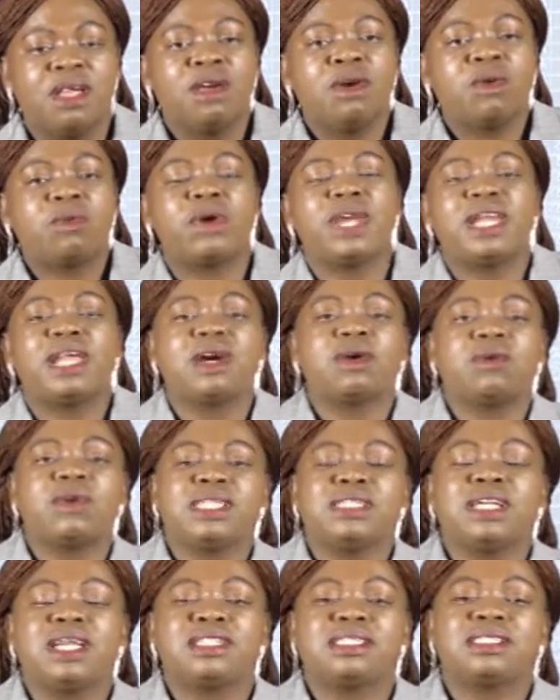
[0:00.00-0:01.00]
When a
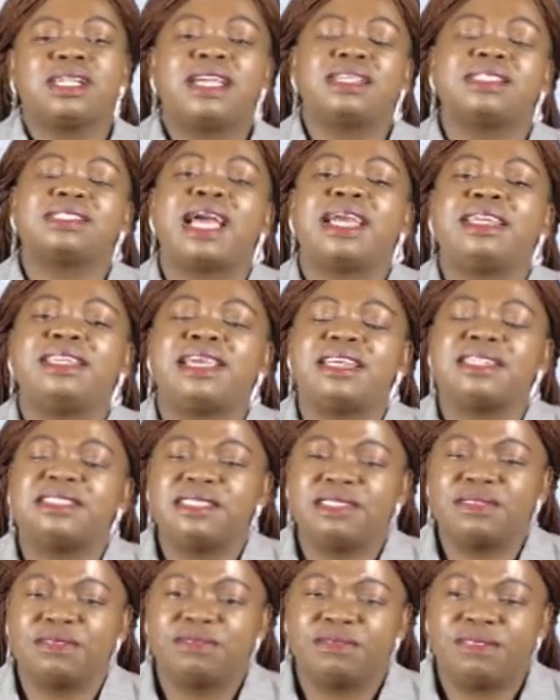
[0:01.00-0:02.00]
question says
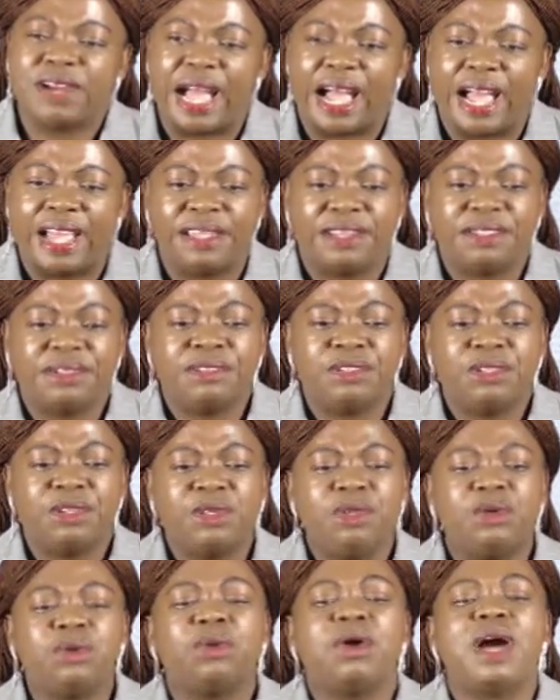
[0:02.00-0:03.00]
identify,
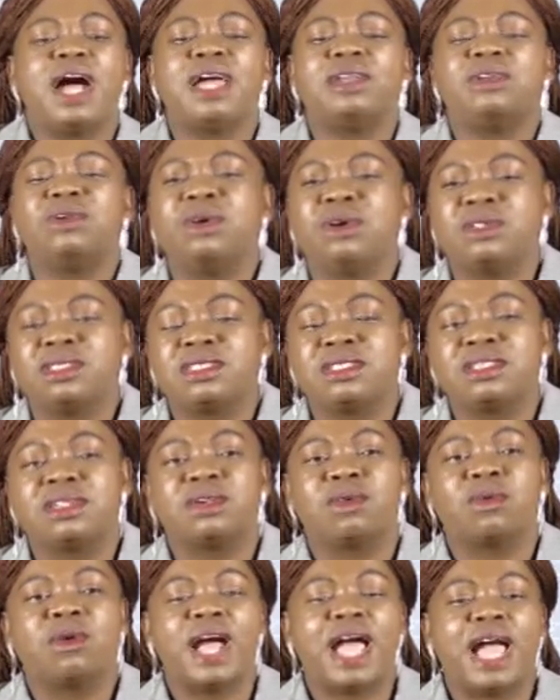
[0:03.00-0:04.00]
you are not
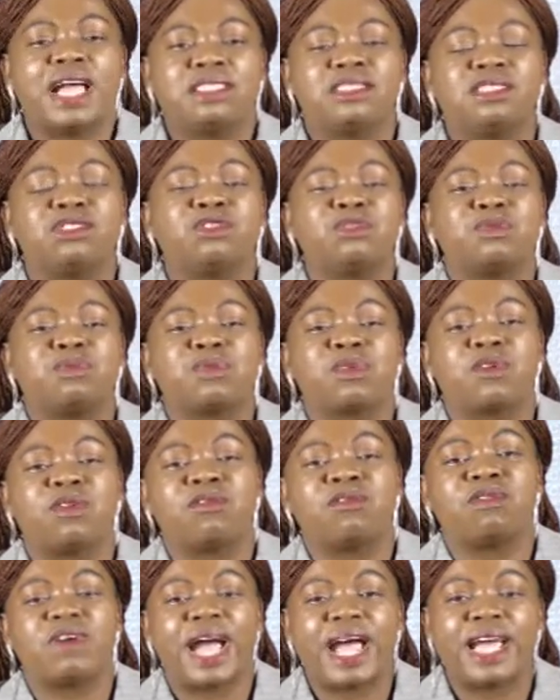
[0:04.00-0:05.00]
required to
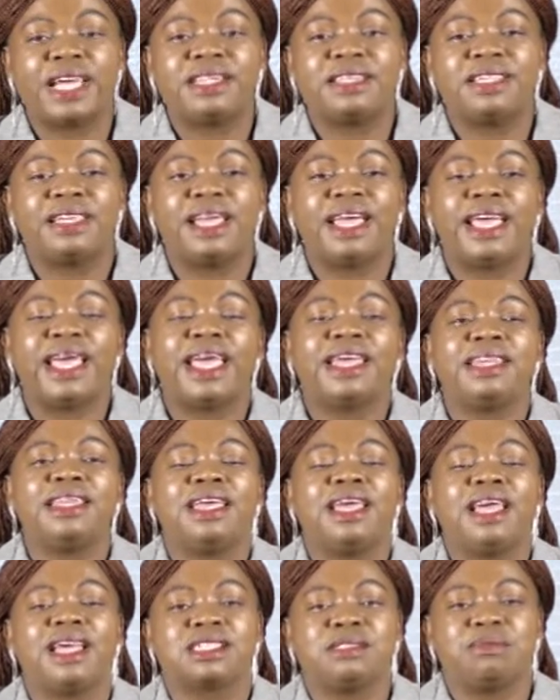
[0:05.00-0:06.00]
provide
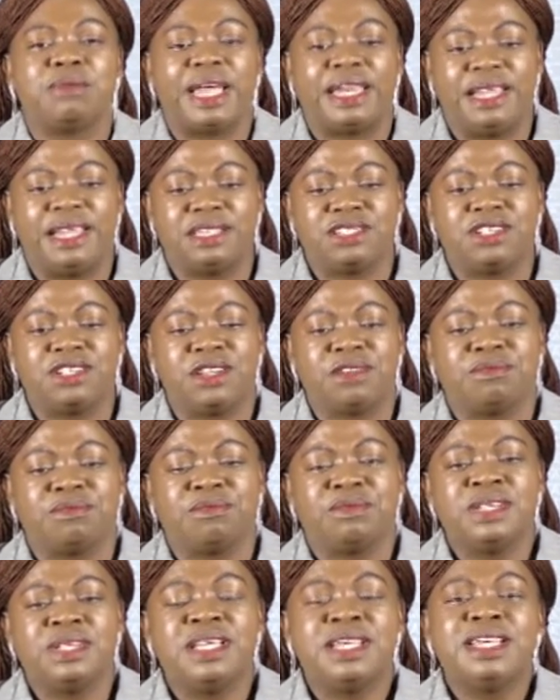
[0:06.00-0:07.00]
any explanation.
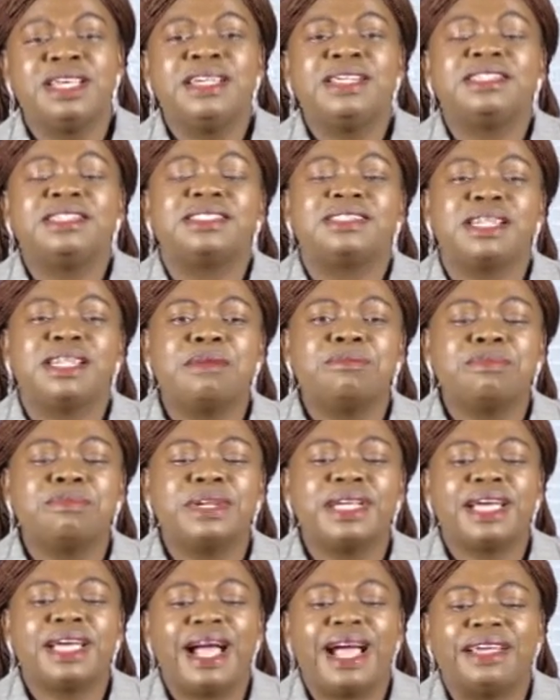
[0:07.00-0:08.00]

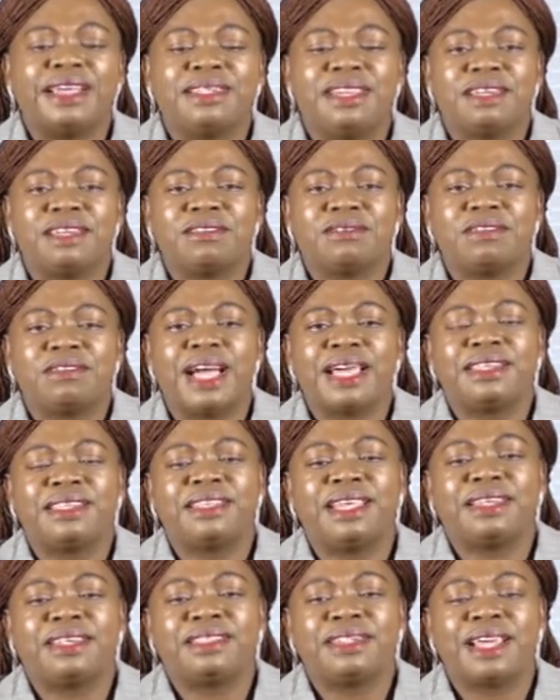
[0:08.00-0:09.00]
Simply identify
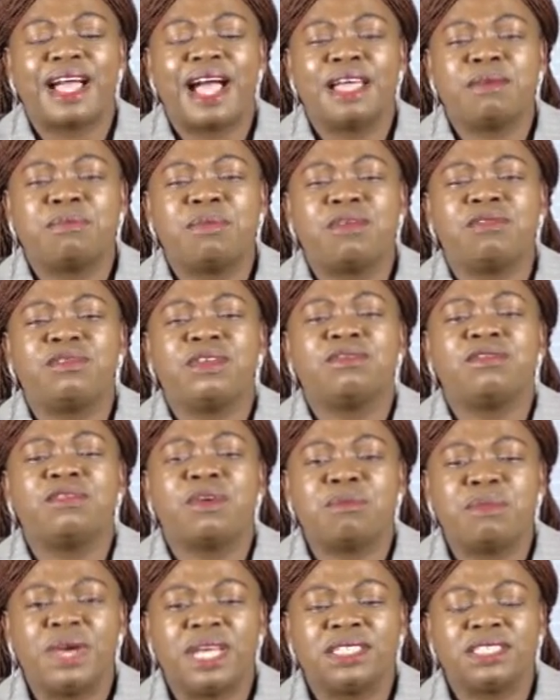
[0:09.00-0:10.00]
the type of
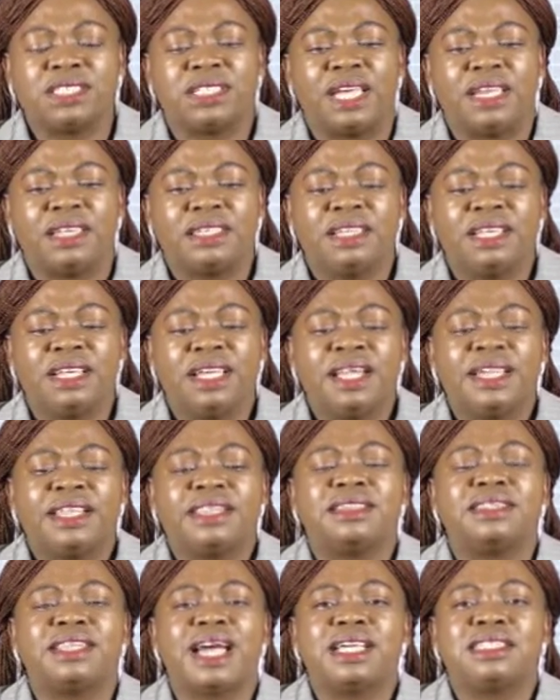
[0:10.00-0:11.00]
information
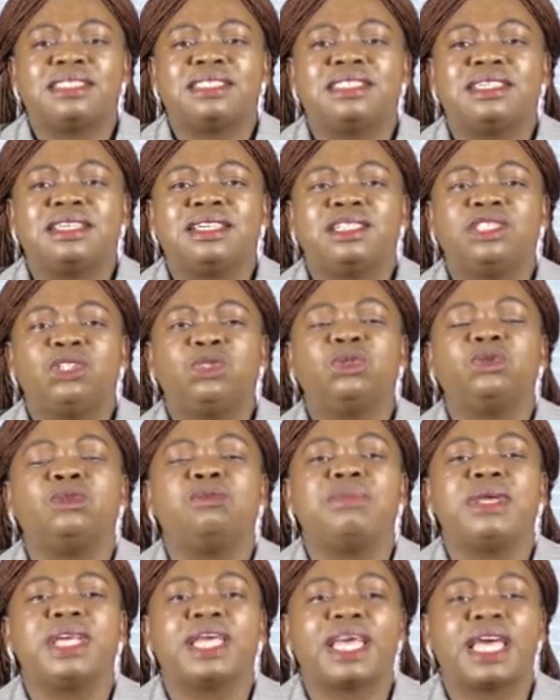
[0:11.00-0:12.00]
that
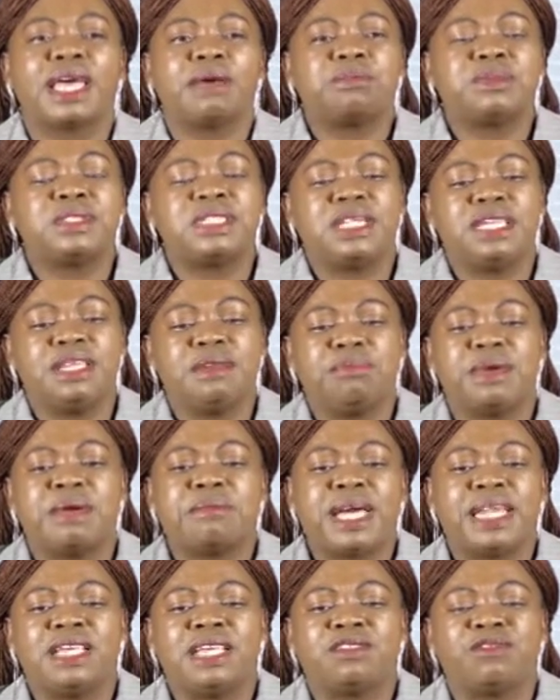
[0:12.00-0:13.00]
should be kept in
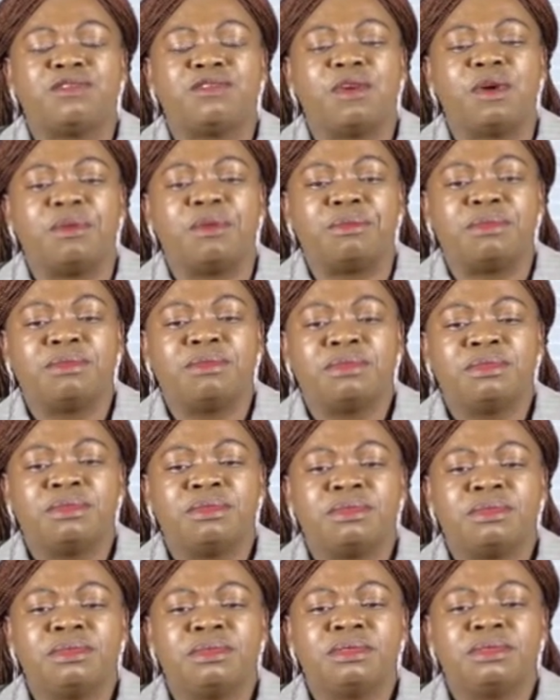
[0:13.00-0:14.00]
permanent form
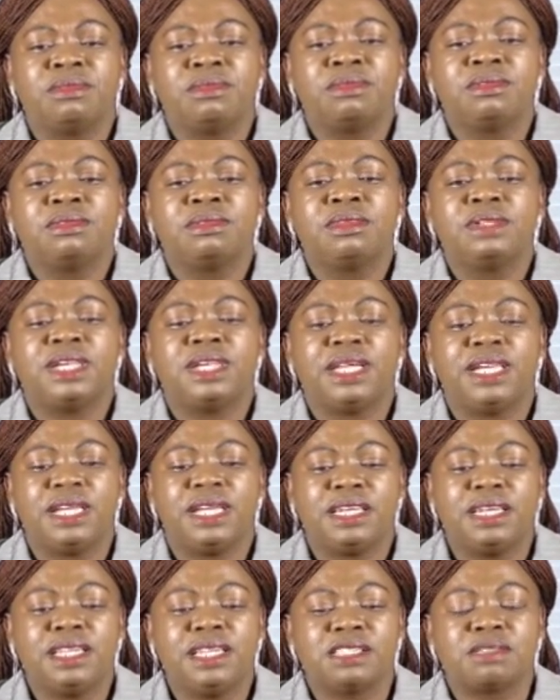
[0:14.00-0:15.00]

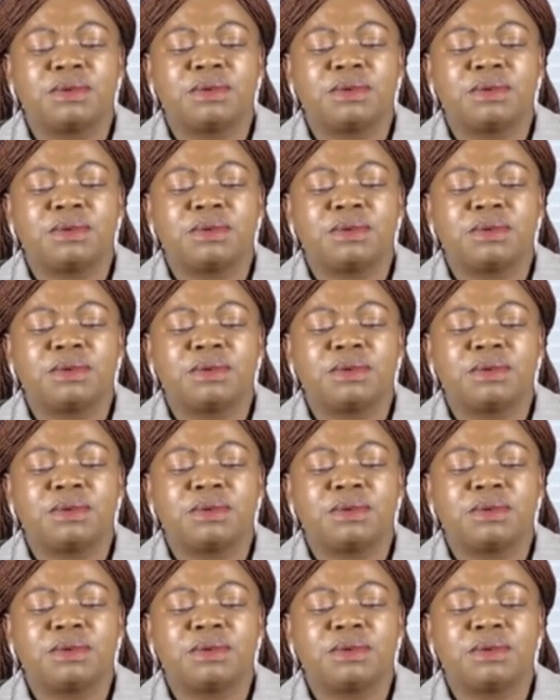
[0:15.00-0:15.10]
in this